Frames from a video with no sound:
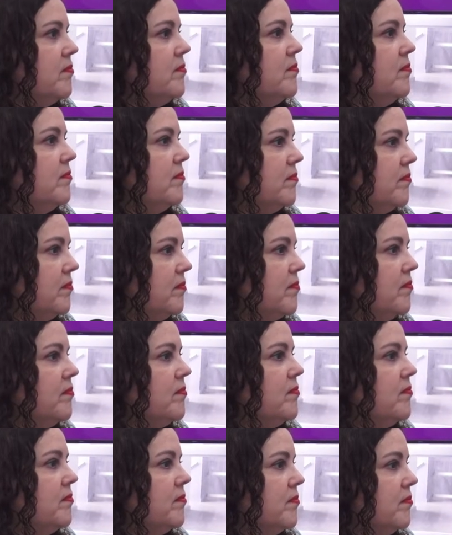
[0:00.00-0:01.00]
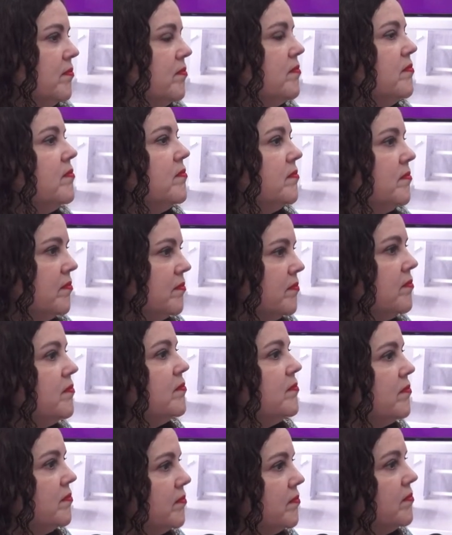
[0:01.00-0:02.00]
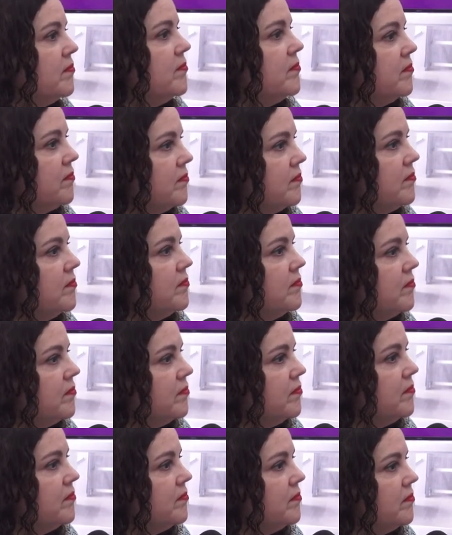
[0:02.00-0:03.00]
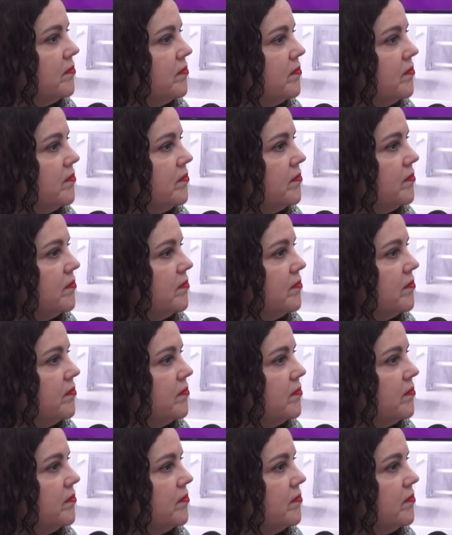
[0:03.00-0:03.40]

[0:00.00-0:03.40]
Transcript: (silent)